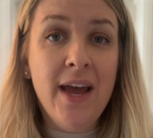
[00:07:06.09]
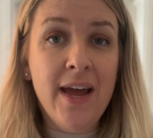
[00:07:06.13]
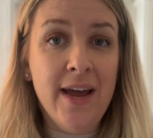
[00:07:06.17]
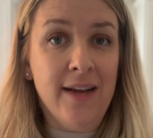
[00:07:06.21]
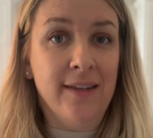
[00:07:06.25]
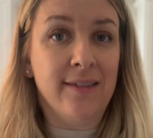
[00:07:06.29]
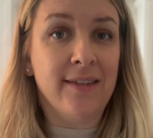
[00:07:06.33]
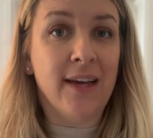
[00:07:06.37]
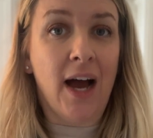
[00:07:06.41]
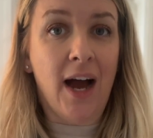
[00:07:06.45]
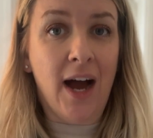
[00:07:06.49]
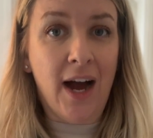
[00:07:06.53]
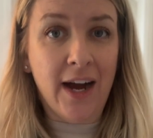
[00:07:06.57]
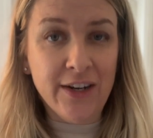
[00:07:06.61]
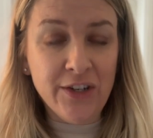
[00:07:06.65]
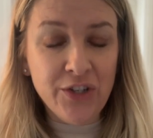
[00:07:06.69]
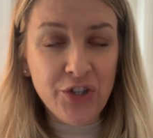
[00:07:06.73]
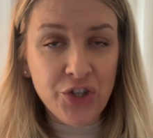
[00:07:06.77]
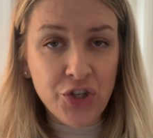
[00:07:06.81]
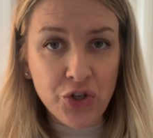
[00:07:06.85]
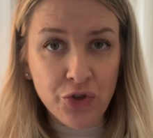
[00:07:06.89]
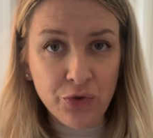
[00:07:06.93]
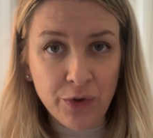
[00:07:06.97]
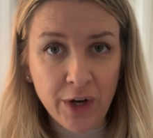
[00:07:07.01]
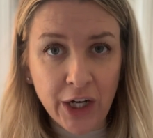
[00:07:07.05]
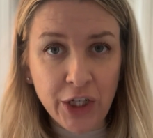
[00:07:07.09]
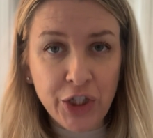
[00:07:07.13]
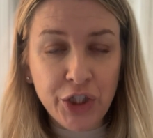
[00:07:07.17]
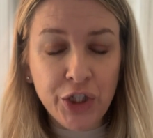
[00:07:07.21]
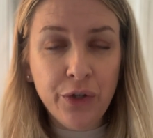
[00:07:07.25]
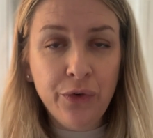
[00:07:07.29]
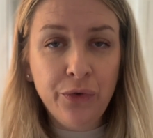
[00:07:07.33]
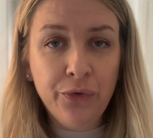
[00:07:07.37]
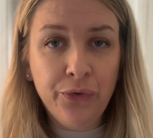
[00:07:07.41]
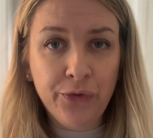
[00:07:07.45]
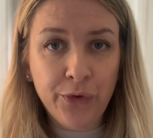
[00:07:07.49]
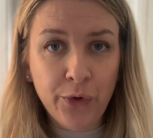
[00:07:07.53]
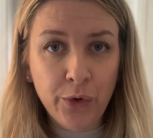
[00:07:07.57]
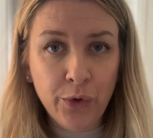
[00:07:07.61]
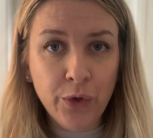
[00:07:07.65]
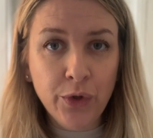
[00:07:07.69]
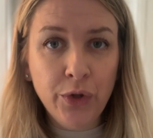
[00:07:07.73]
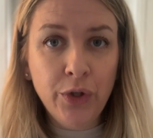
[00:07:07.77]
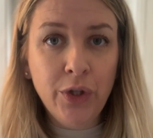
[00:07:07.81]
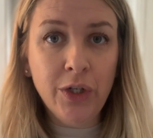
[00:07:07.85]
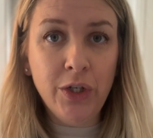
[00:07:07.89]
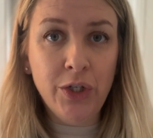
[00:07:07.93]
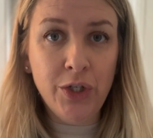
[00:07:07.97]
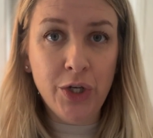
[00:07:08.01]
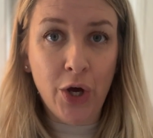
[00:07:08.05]
is I stretch and
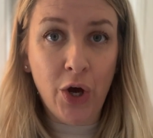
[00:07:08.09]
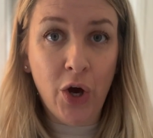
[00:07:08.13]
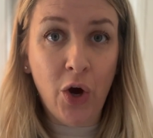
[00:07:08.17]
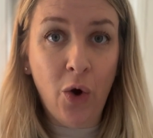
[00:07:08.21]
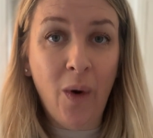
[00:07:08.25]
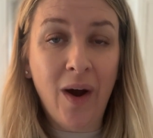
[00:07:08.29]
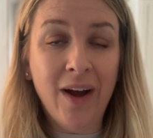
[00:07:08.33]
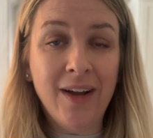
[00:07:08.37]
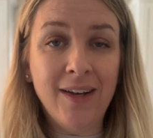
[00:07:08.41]
fold the dough